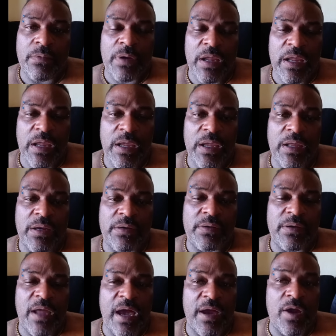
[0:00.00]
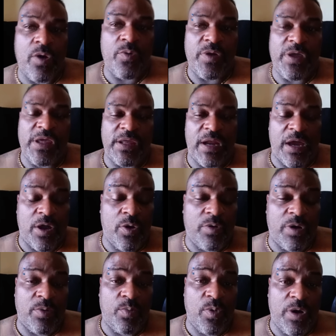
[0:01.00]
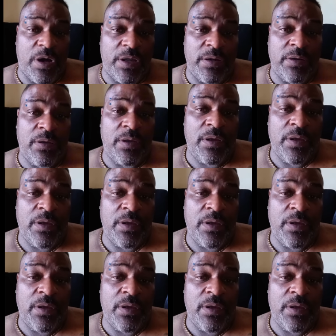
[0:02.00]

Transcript: and I go in one,